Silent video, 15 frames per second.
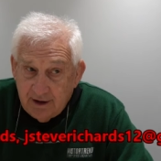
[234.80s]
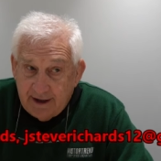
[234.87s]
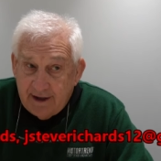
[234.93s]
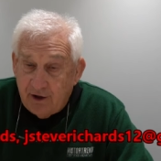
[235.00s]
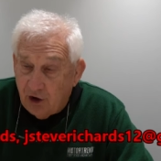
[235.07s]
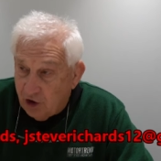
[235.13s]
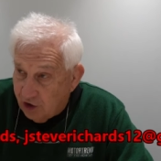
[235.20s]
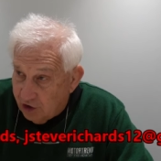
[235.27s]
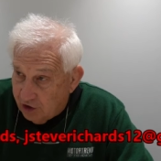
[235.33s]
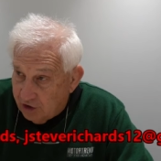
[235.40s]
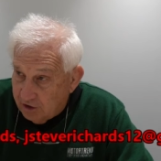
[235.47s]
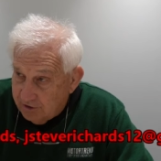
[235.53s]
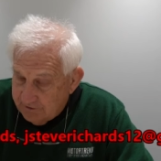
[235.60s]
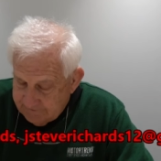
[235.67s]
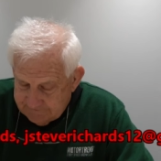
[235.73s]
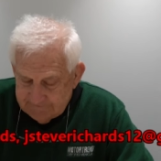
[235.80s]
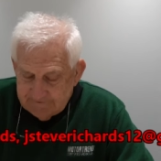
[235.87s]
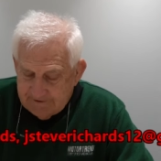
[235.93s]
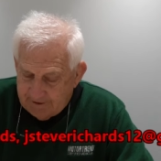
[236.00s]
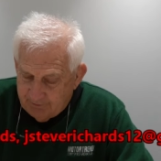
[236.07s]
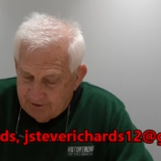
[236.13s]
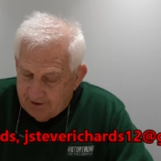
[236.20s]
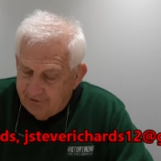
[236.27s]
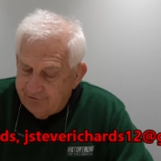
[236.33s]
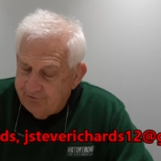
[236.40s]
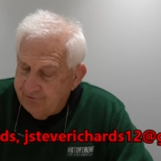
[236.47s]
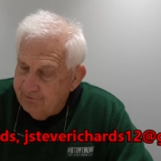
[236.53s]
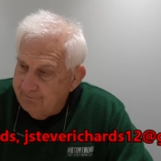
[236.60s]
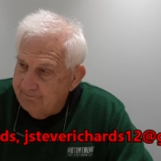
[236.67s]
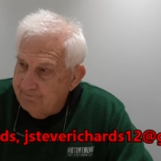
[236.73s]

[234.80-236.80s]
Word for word: at all. Okay, what else?